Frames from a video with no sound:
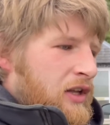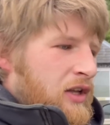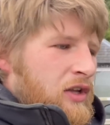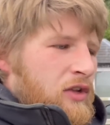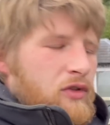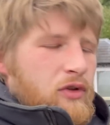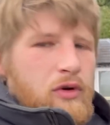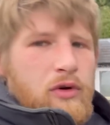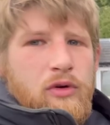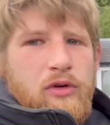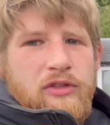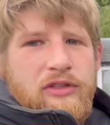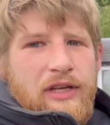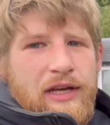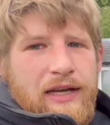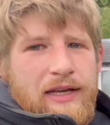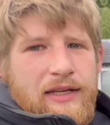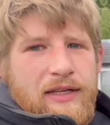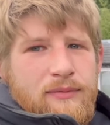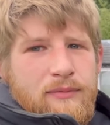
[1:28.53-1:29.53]
The whole
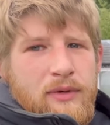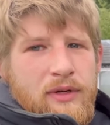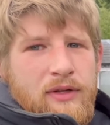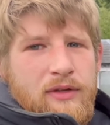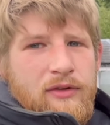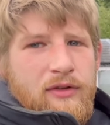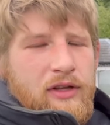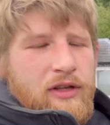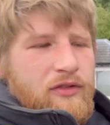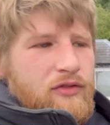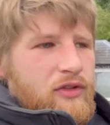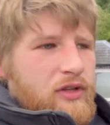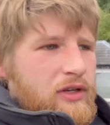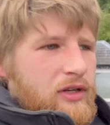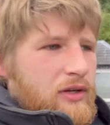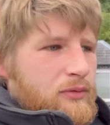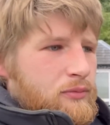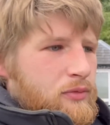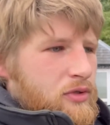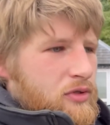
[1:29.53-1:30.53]
time that the
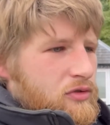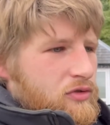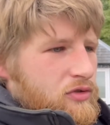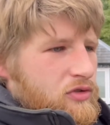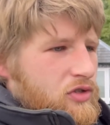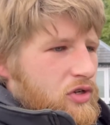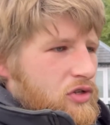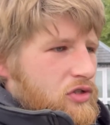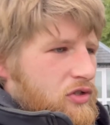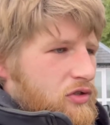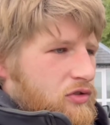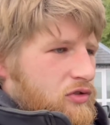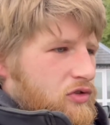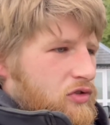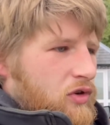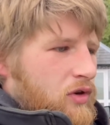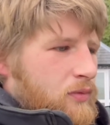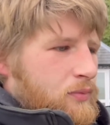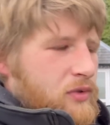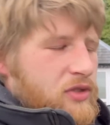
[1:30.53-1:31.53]
lump was reducing,
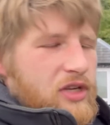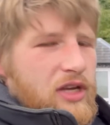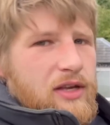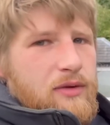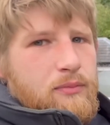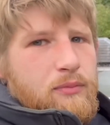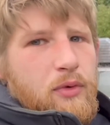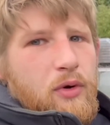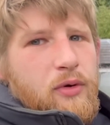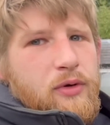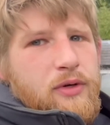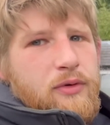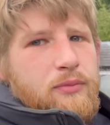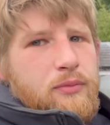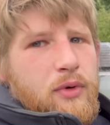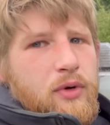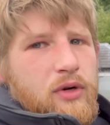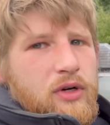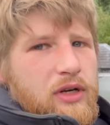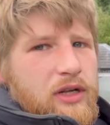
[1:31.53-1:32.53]
Storm was getting more and
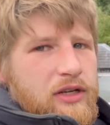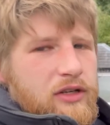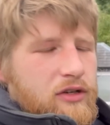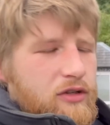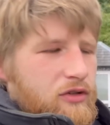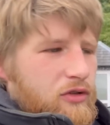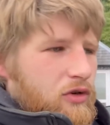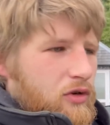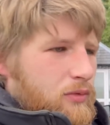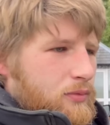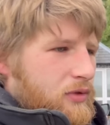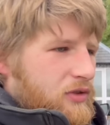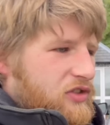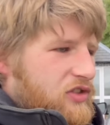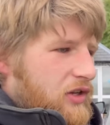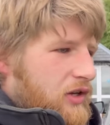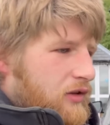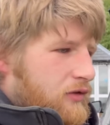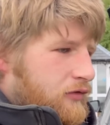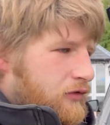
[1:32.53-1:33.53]
more like our normal
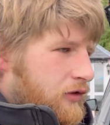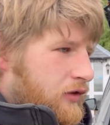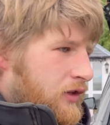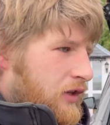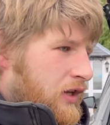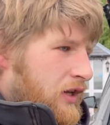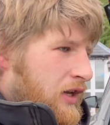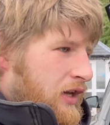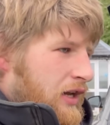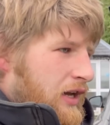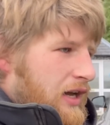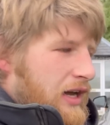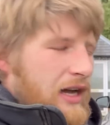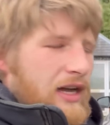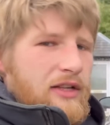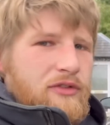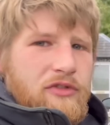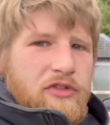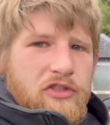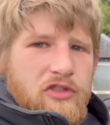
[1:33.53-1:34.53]
self,
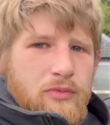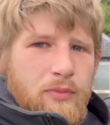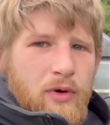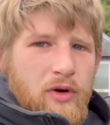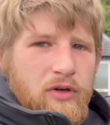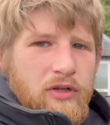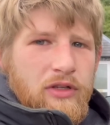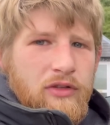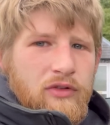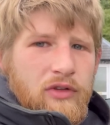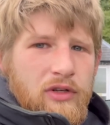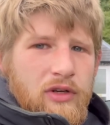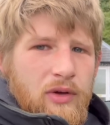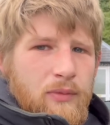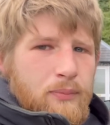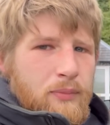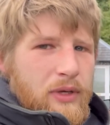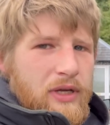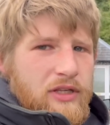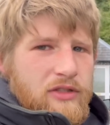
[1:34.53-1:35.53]
and this morning the
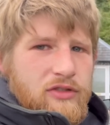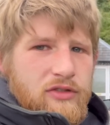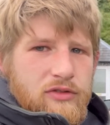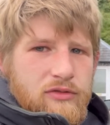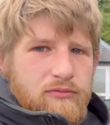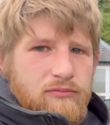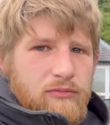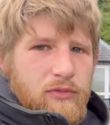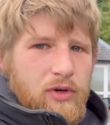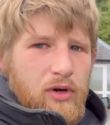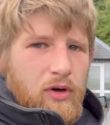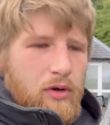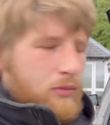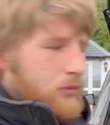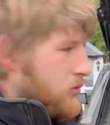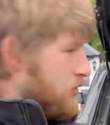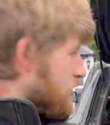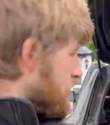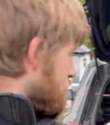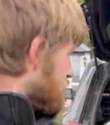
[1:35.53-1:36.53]
lump is
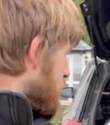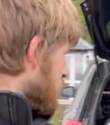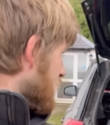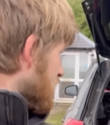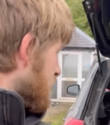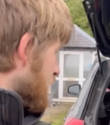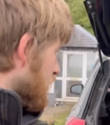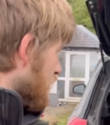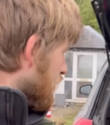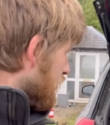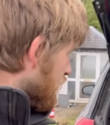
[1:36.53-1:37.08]
almost completely gone.